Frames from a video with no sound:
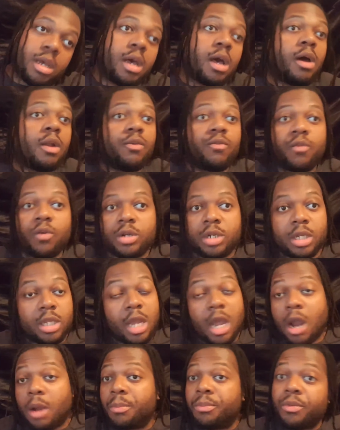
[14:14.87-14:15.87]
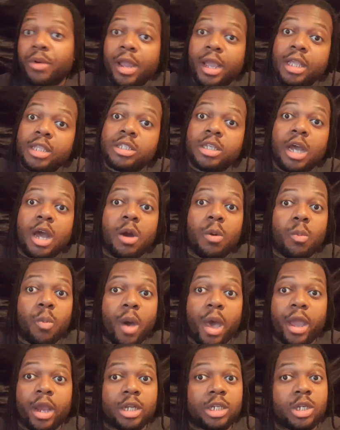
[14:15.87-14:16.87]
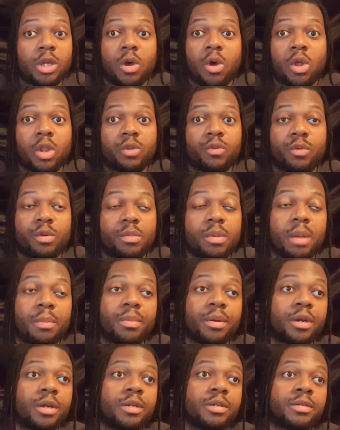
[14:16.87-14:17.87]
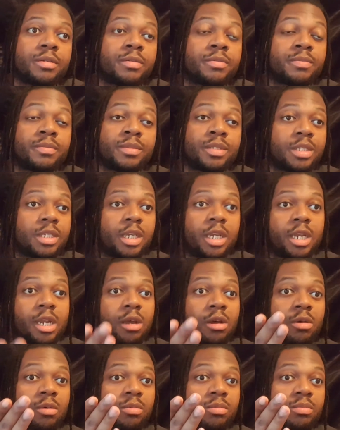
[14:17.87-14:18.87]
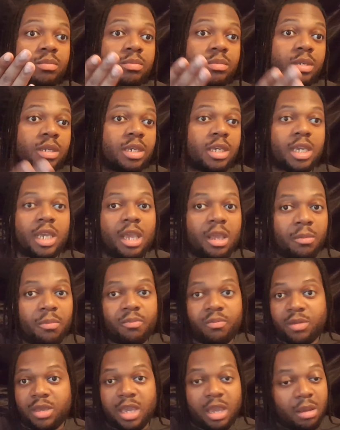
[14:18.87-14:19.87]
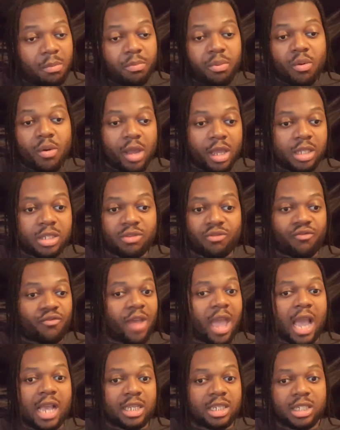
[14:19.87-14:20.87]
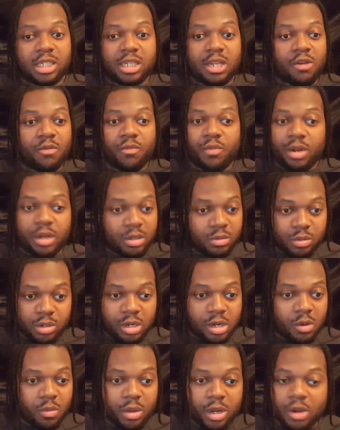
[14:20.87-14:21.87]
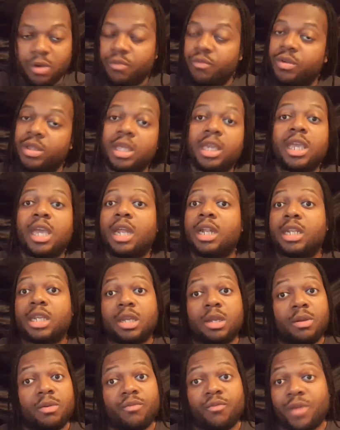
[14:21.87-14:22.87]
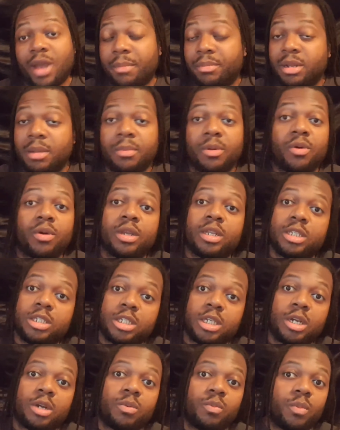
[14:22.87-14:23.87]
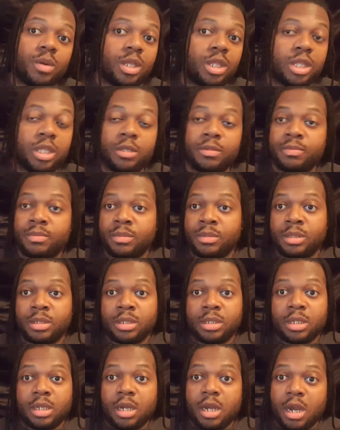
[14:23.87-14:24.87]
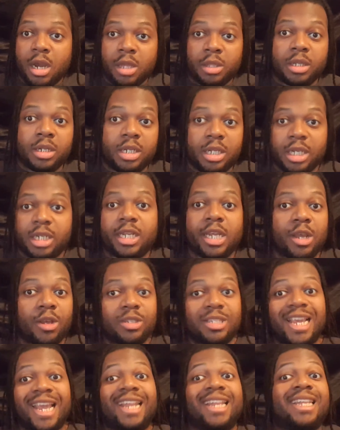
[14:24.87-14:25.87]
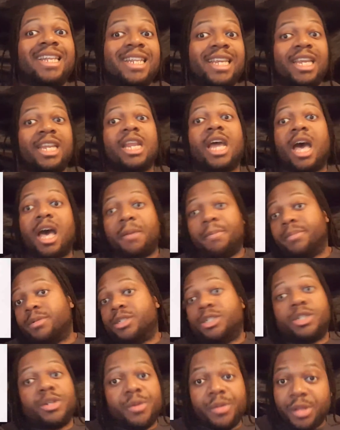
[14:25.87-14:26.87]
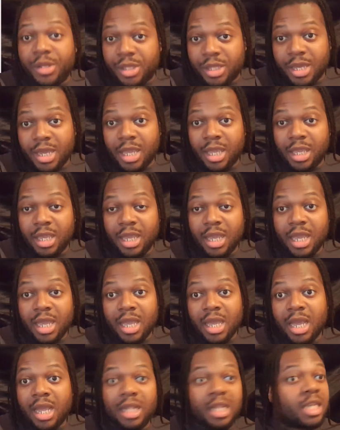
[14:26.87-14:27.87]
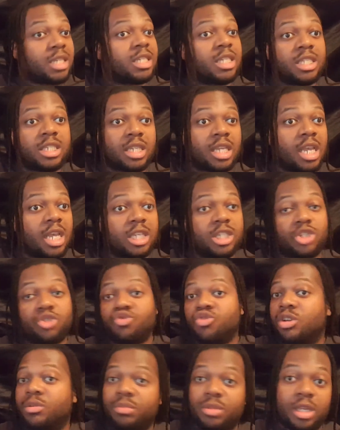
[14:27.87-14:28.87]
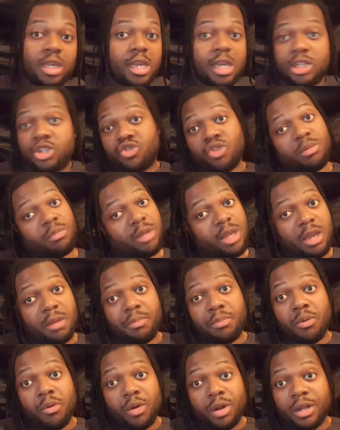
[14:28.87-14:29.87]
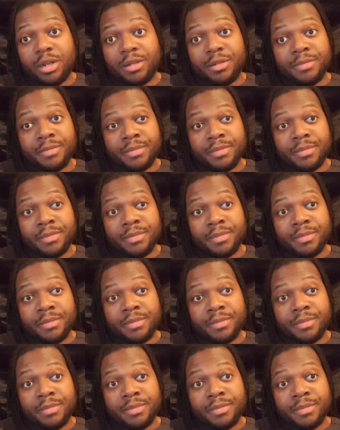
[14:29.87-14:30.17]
Unfortunately, our brains are wired to only remember, you know, key points, facts and stuff. We don't really get wrapped up or concerned with other details that lead up to the thing, unless it's extremely, extremely important.